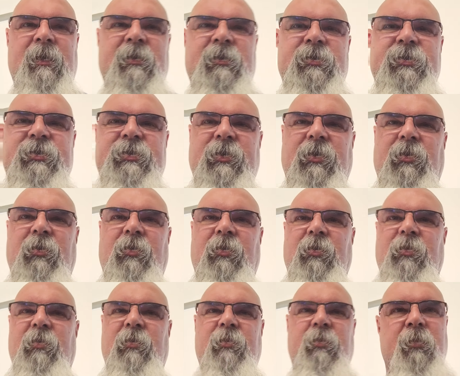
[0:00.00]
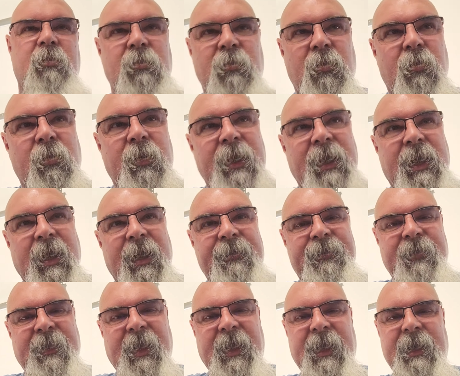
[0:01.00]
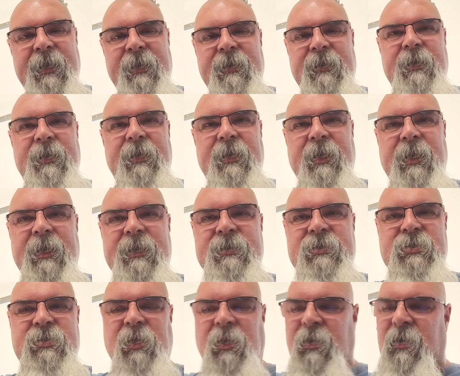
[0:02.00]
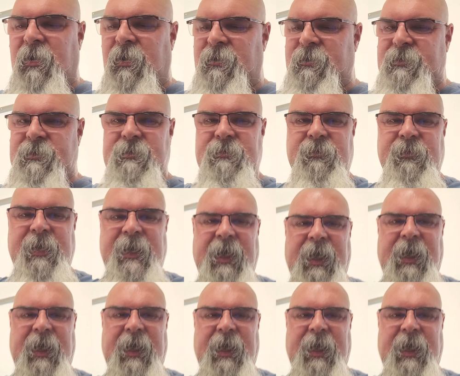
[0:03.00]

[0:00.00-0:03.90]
So we got that installed. We got it